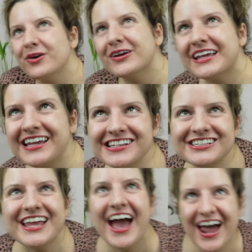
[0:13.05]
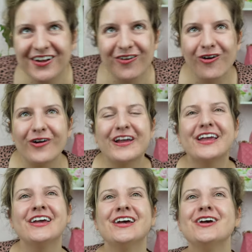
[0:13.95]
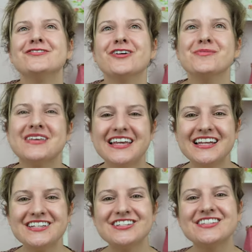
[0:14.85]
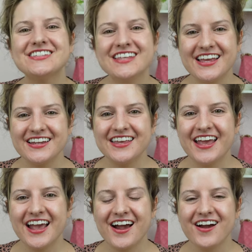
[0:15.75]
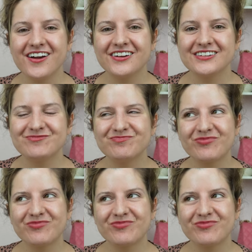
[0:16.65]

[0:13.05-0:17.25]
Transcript: or each category from each skincare,